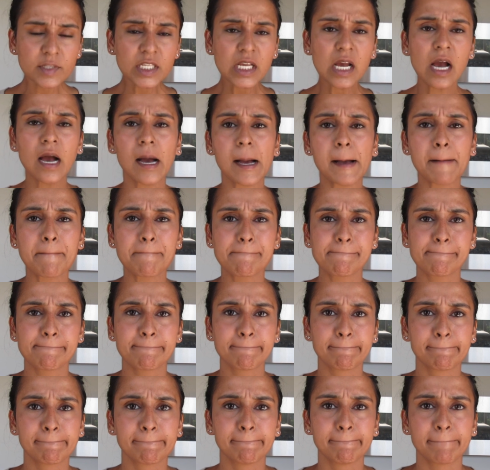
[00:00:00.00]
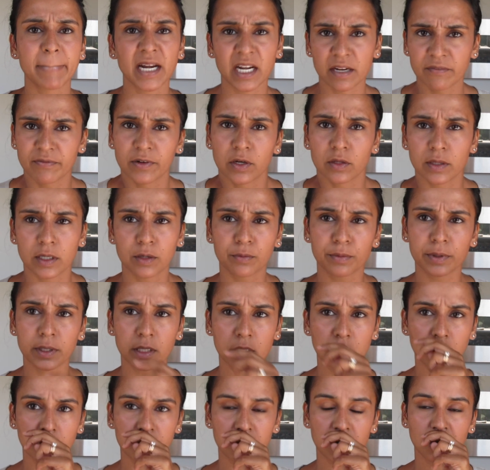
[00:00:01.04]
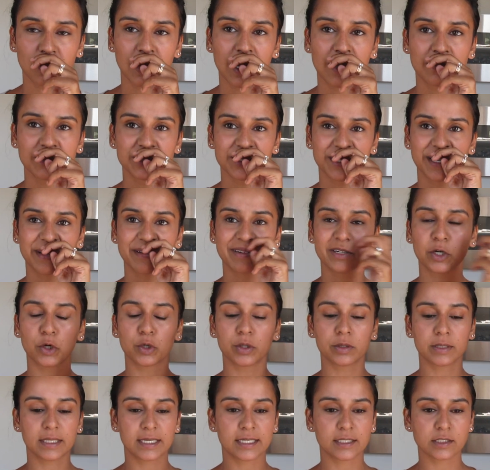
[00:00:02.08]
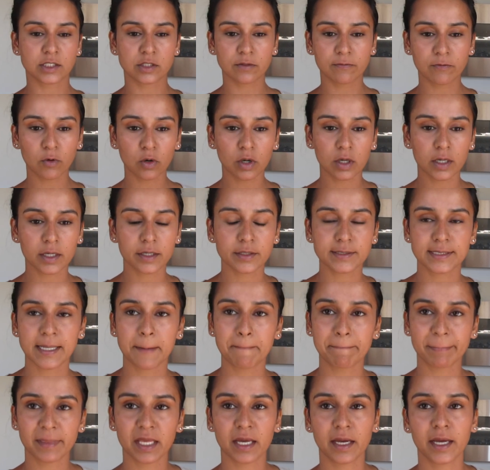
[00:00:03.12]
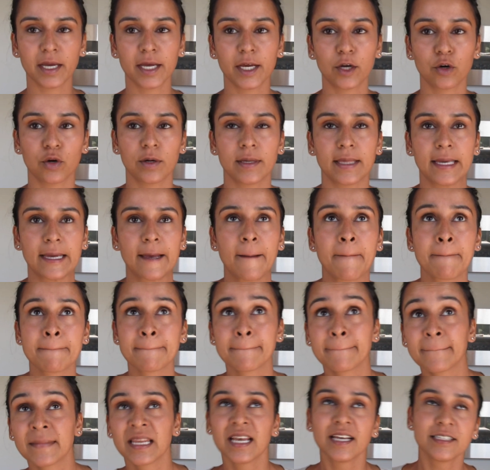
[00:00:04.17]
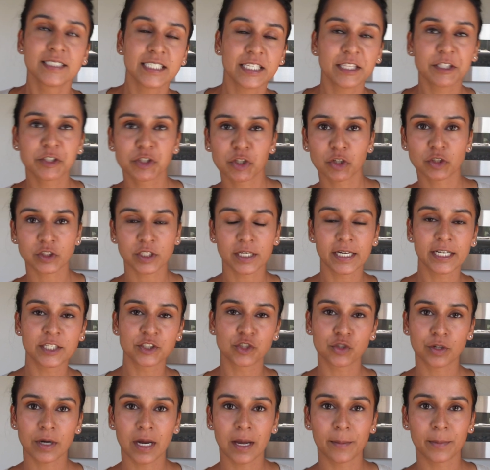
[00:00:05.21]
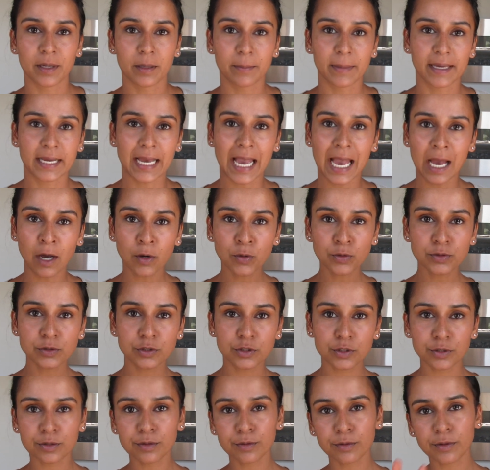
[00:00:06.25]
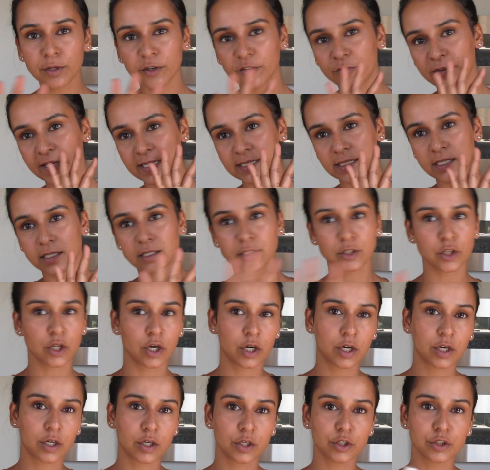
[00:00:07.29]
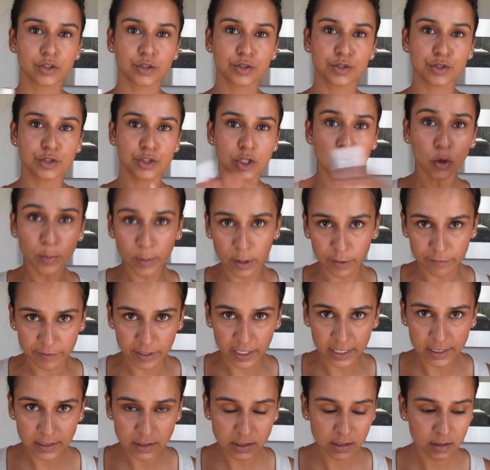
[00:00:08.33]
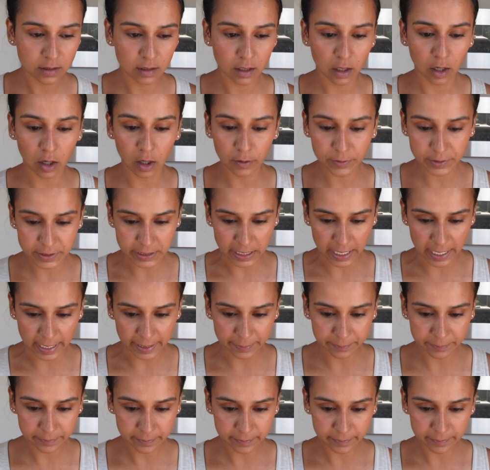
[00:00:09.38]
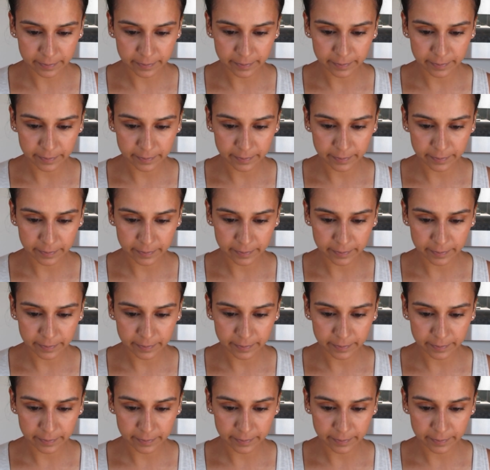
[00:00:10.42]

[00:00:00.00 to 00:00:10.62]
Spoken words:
But I felt like really overwhelmed, and I would go to like a Sephora or something, or like see these girls on Instagram and I'm like, how do their faces look so perfect all the time?